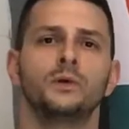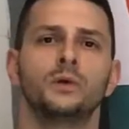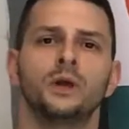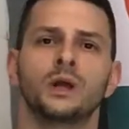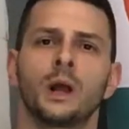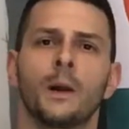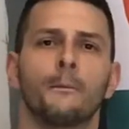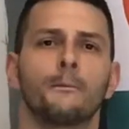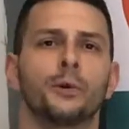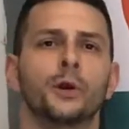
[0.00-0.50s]

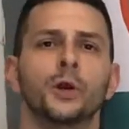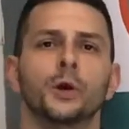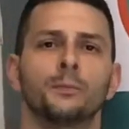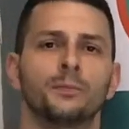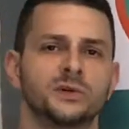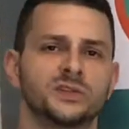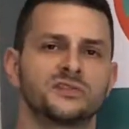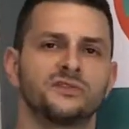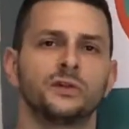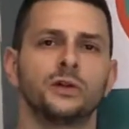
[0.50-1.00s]
doing
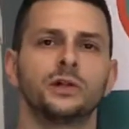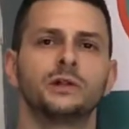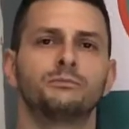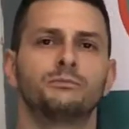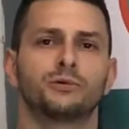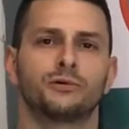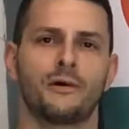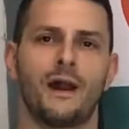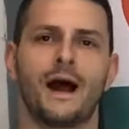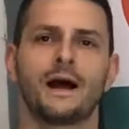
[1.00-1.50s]

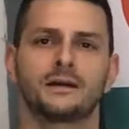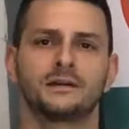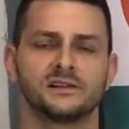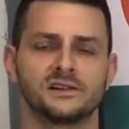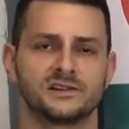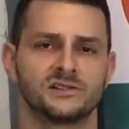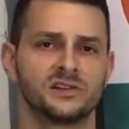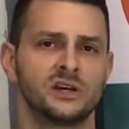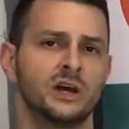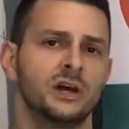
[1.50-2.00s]
purposeful
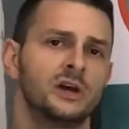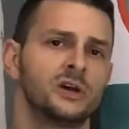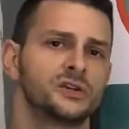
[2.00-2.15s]
practice.